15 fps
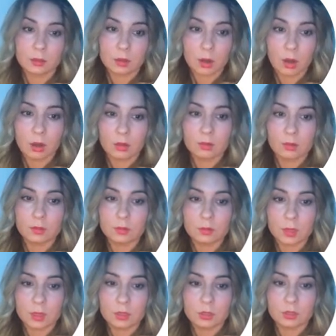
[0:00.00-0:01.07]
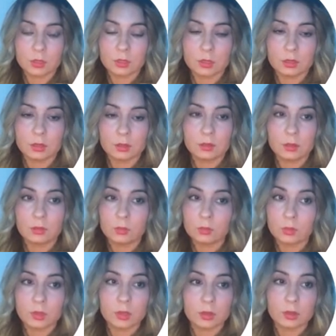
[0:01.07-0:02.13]
consultation
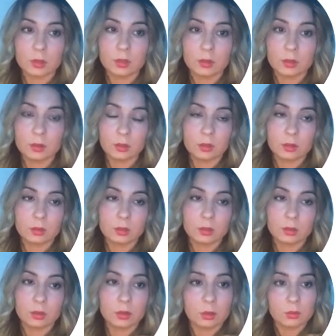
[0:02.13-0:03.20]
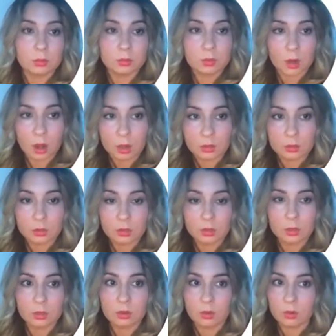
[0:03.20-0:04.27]
with either your
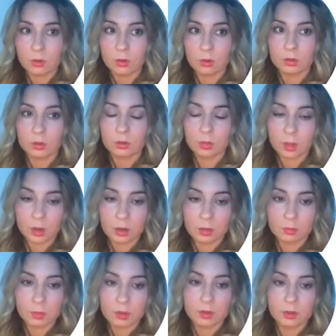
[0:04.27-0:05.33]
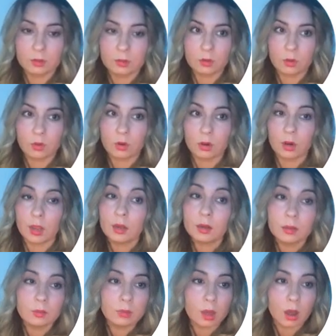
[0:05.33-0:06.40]
doctor or your therapist or
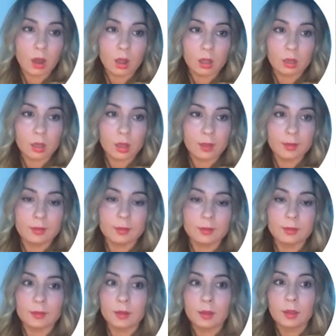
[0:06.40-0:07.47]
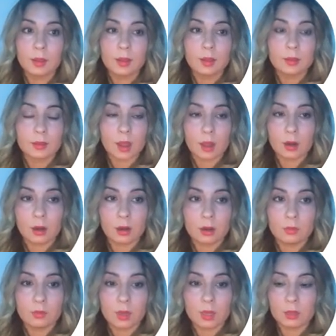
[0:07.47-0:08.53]
any of the hotlines that are
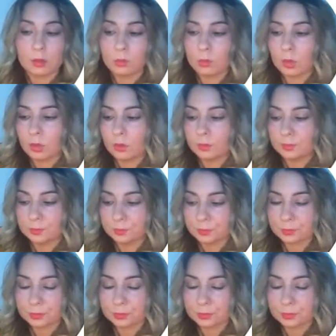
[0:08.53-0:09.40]
available